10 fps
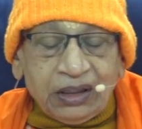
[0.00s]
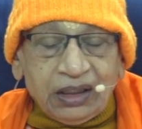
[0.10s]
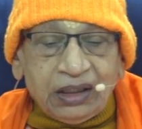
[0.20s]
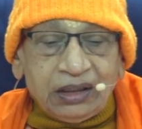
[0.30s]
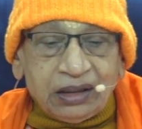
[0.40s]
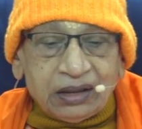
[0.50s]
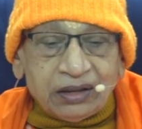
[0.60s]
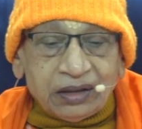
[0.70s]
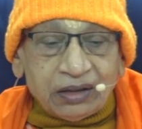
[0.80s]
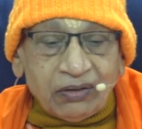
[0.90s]
and
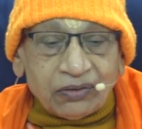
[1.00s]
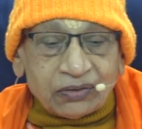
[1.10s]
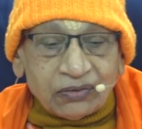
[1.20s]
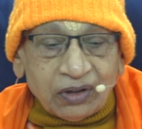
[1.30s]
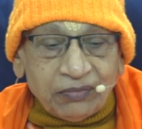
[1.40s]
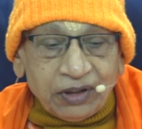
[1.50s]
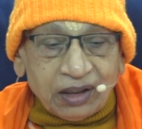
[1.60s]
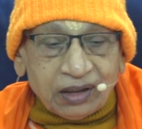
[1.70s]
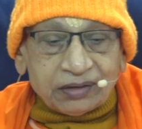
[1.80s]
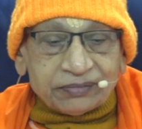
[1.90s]
also
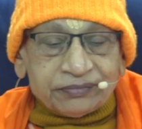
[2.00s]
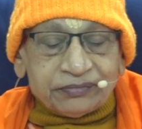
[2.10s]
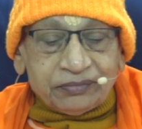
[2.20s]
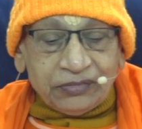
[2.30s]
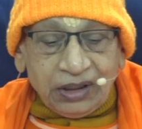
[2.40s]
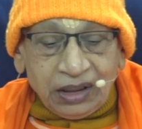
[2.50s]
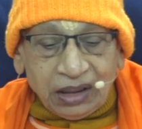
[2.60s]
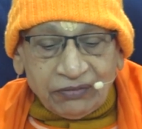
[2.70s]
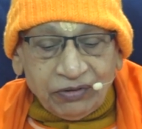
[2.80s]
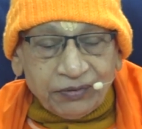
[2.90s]
amala and
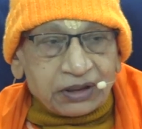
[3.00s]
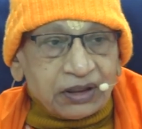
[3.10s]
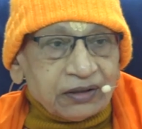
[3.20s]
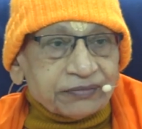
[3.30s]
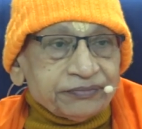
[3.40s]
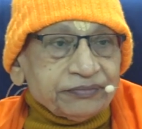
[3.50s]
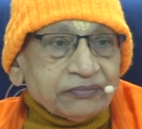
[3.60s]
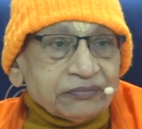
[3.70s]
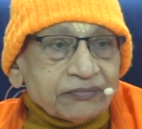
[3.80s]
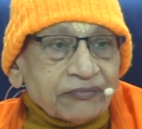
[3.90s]
avibhakta.
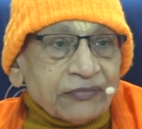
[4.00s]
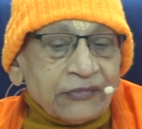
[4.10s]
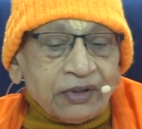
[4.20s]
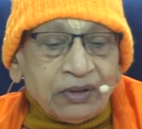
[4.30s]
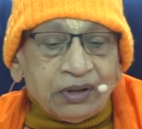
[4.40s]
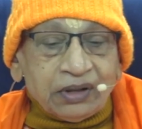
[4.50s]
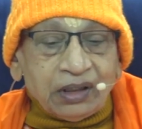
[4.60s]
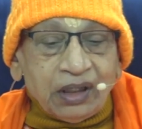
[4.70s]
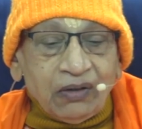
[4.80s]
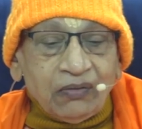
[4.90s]

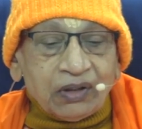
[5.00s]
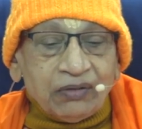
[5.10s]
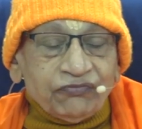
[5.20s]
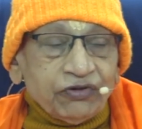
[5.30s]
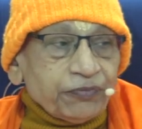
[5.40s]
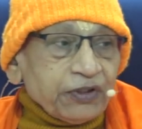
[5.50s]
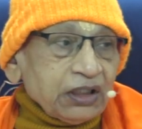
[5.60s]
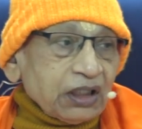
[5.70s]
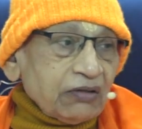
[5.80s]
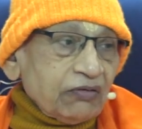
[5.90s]
Then how come
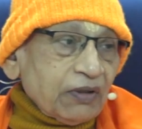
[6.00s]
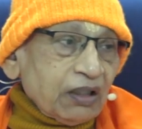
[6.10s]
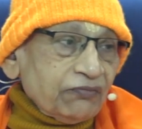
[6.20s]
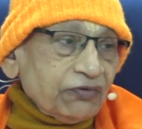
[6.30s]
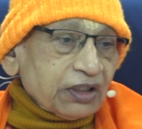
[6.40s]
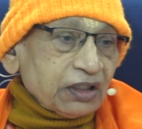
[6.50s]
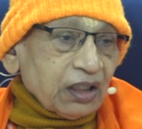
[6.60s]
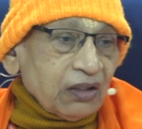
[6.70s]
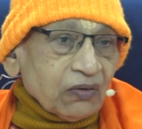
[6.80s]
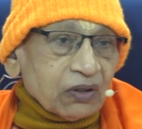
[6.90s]
viparita vibhavyate?
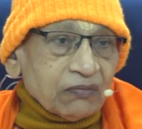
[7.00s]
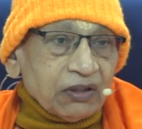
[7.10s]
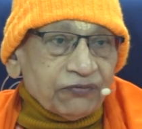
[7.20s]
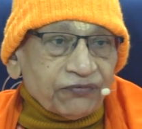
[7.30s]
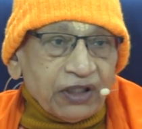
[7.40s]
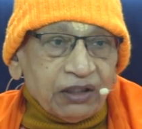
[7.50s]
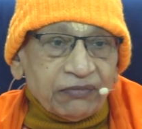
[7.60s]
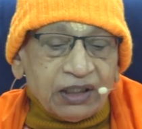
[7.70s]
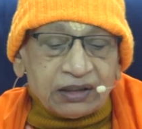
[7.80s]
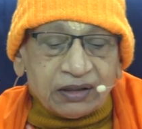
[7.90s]
How come I find
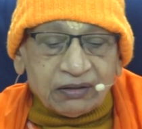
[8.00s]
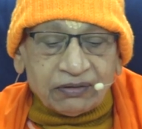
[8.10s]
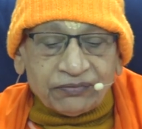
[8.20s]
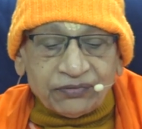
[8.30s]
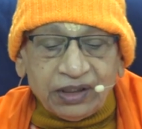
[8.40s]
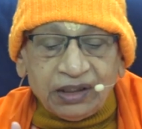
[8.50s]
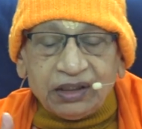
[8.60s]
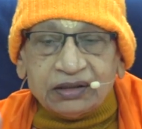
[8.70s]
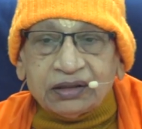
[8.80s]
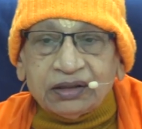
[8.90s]
myself
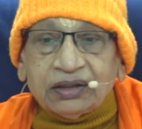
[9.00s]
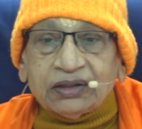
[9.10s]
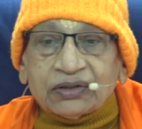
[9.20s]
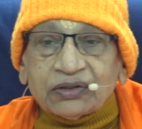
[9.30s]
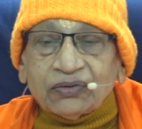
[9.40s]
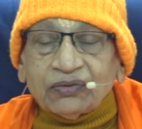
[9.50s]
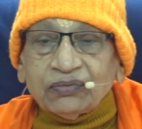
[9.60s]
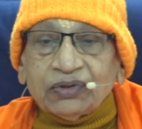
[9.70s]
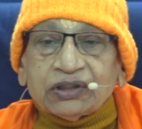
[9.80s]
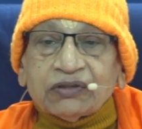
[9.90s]
as
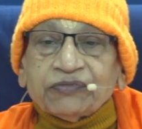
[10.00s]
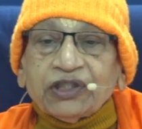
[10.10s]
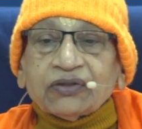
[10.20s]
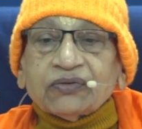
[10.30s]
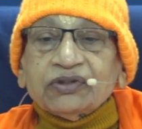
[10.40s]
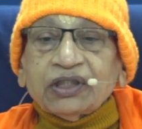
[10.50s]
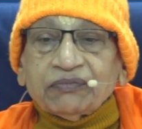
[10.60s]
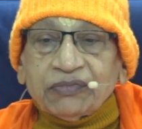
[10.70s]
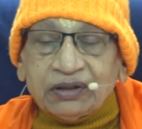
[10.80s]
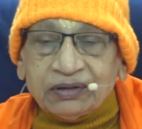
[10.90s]
so subject to
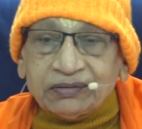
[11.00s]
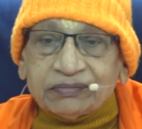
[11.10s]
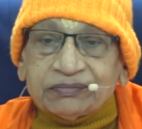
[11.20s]
janma,